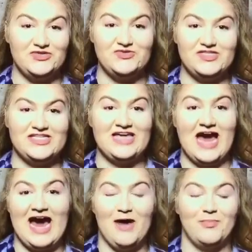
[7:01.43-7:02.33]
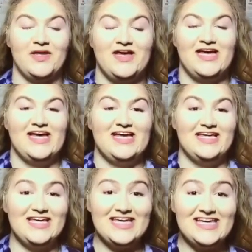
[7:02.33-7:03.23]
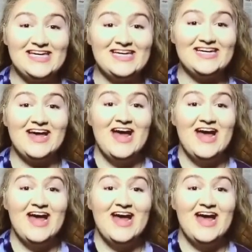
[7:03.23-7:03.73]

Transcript: use the app Keen.